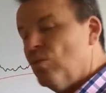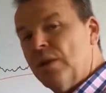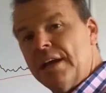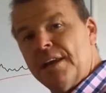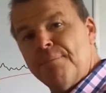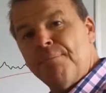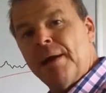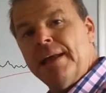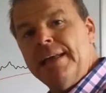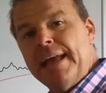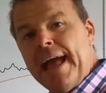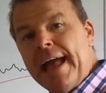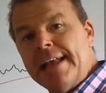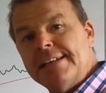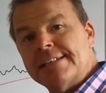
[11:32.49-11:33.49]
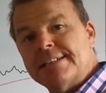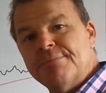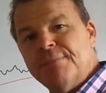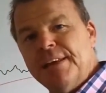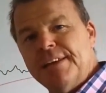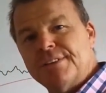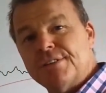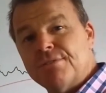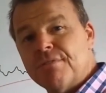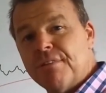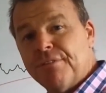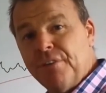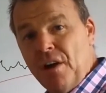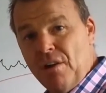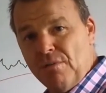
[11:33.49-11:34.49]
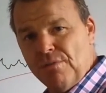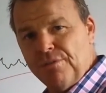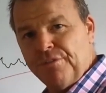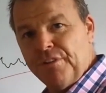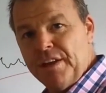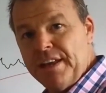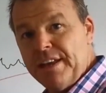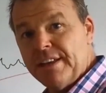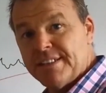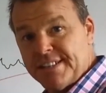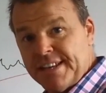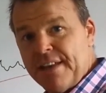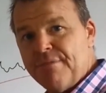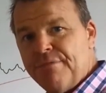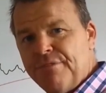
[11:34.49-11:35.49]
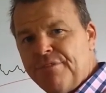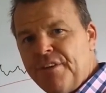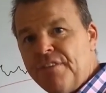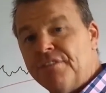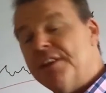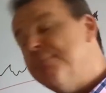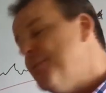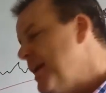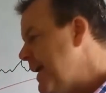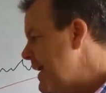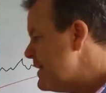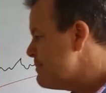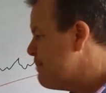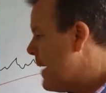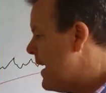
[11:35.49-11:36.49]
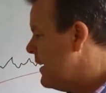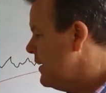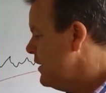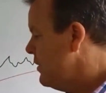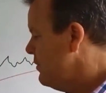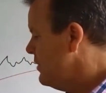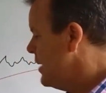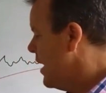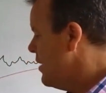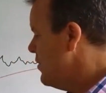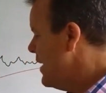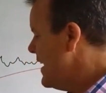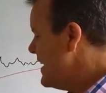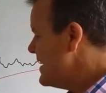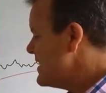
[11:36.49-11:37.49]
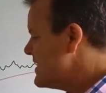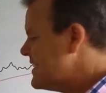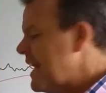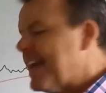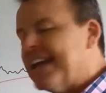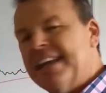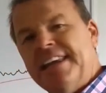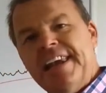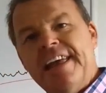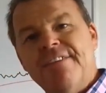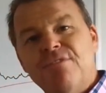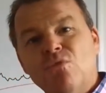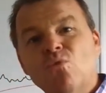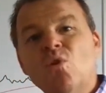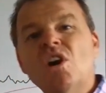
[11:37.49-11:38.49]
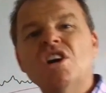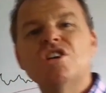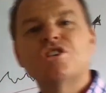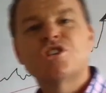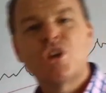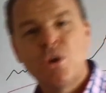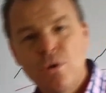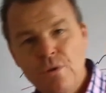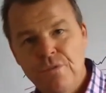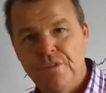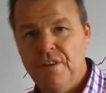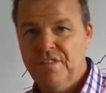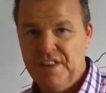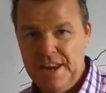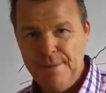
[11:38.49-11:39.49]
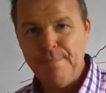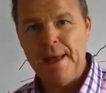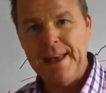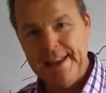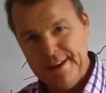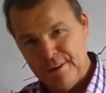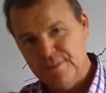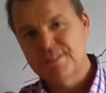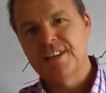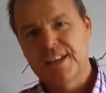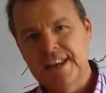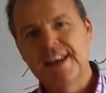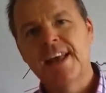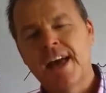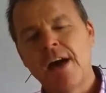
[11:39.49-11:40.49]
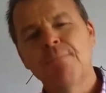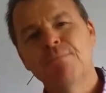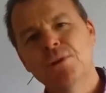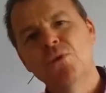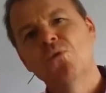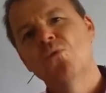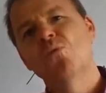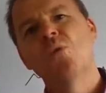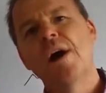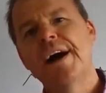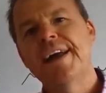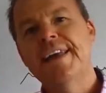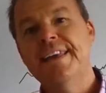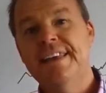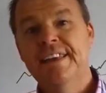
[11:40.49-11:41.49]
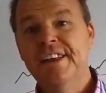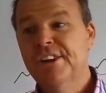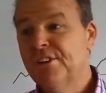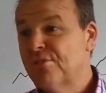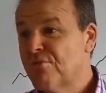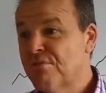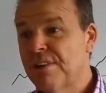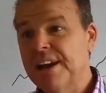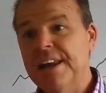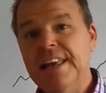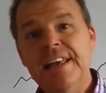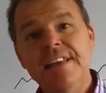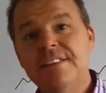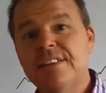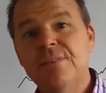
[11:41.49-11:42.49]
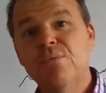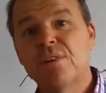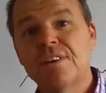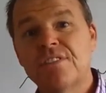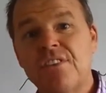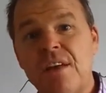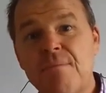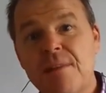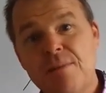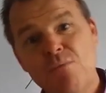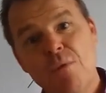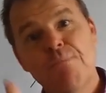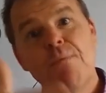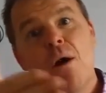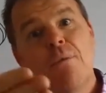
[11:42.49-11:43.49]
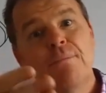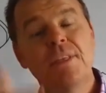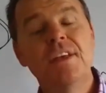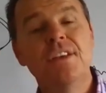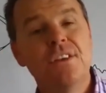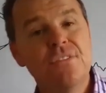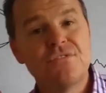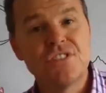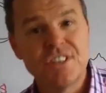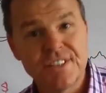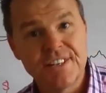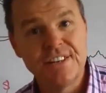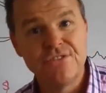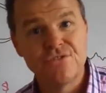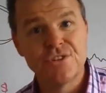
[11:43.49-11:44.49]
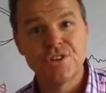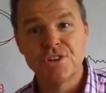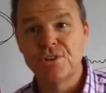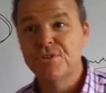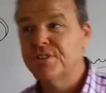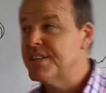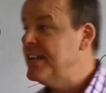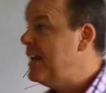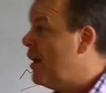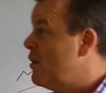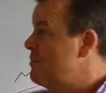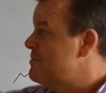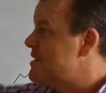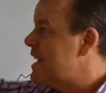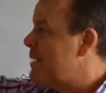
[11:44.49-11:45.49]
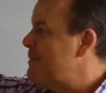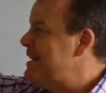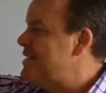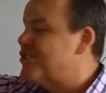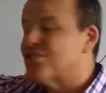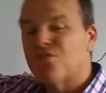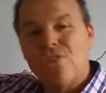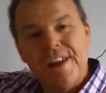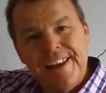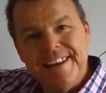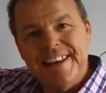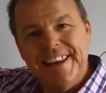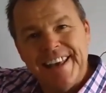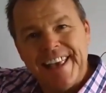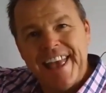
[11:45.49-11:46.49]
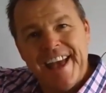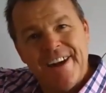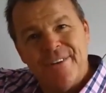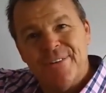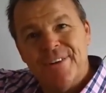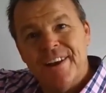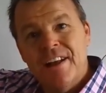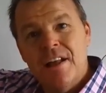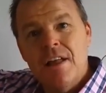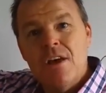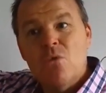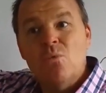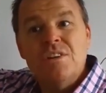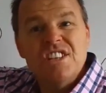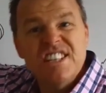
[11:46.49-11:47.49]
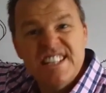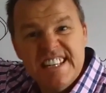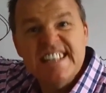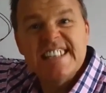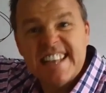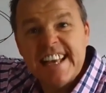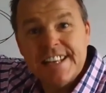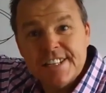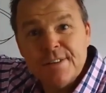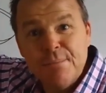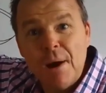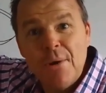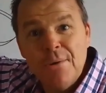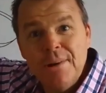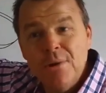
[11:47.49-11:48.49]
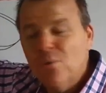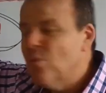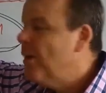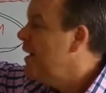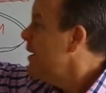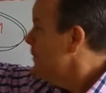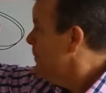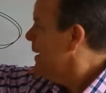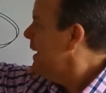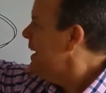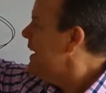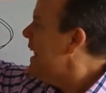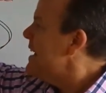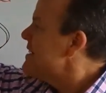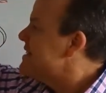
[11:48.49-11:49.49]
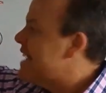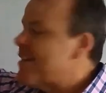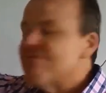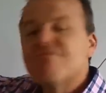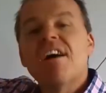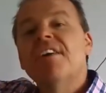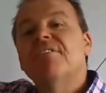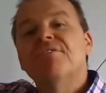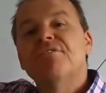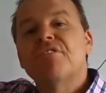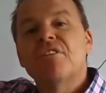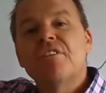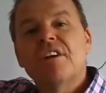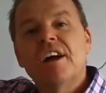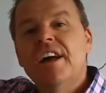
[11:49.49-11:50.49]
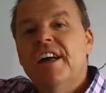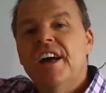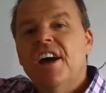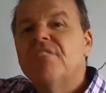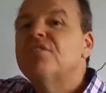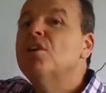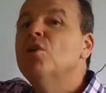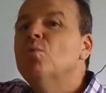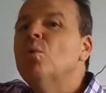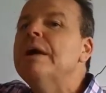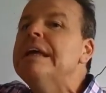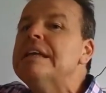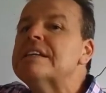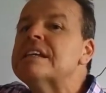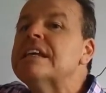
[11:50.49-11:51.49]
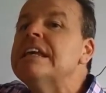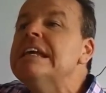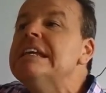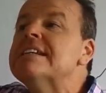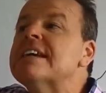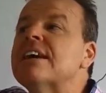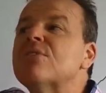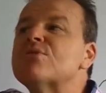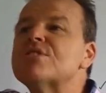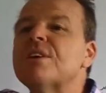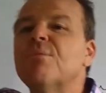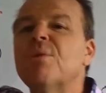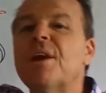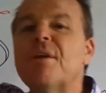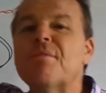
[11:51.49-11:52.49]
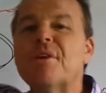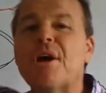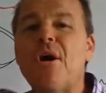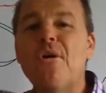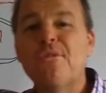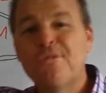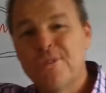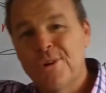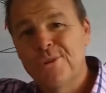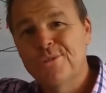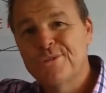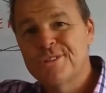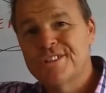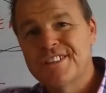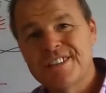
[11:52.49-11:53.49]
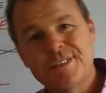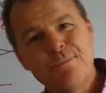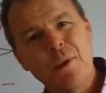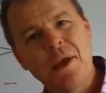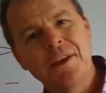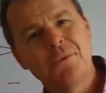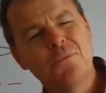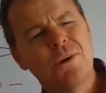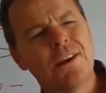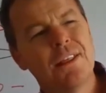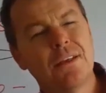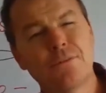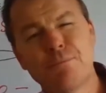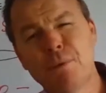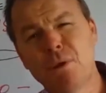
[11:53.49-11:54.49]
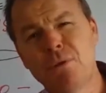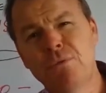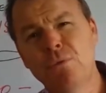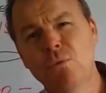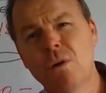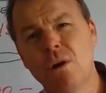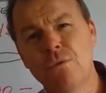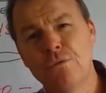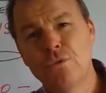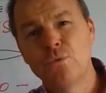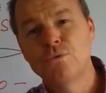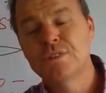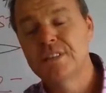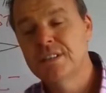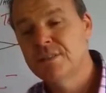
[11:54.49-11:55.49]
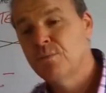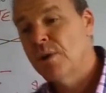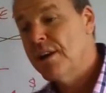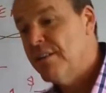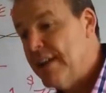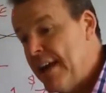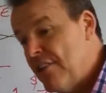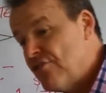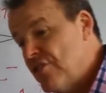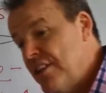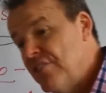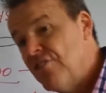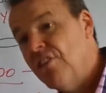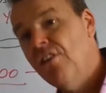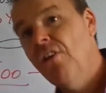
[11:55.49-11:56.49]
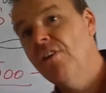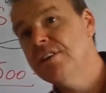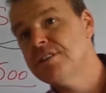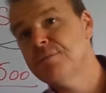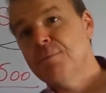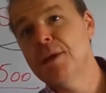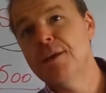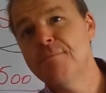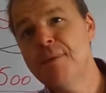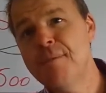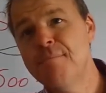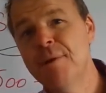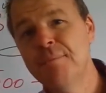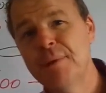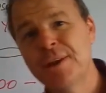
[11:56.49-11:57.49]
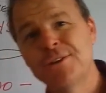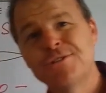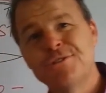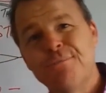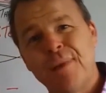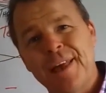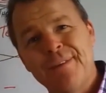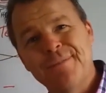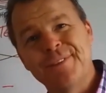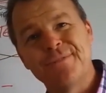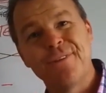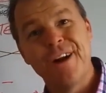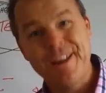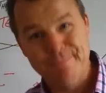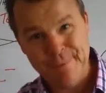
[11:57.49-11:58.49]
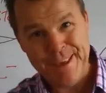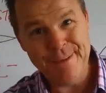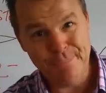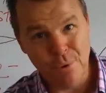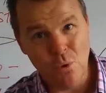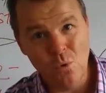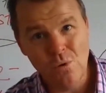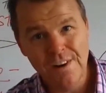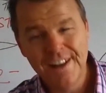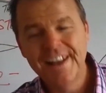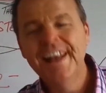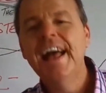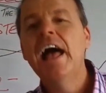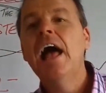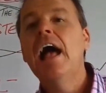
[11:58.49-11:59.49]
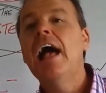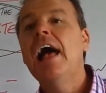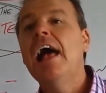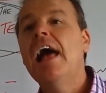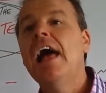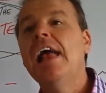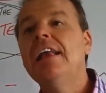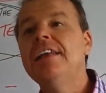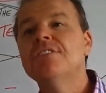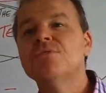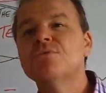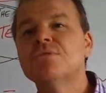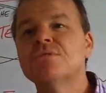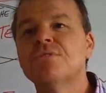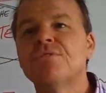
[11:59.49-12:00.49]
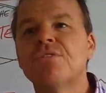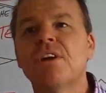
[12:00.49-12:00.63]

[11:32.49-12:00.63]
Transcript: we're going to pay you handsomely as a referral fee, $750. But it gets better. You know, second level, $250 payouts are going to come your way. Really easy. What does that mean? Well, Bob, that you've just introduced, he opens up his trading account, which is his testimonial. But he lets that run for a few weeks, and he tells someone at the golf course, because he's playing on one of those beautiful golf courses where it actually isn't nice to be a member because you're playing with the right people. And he talks to a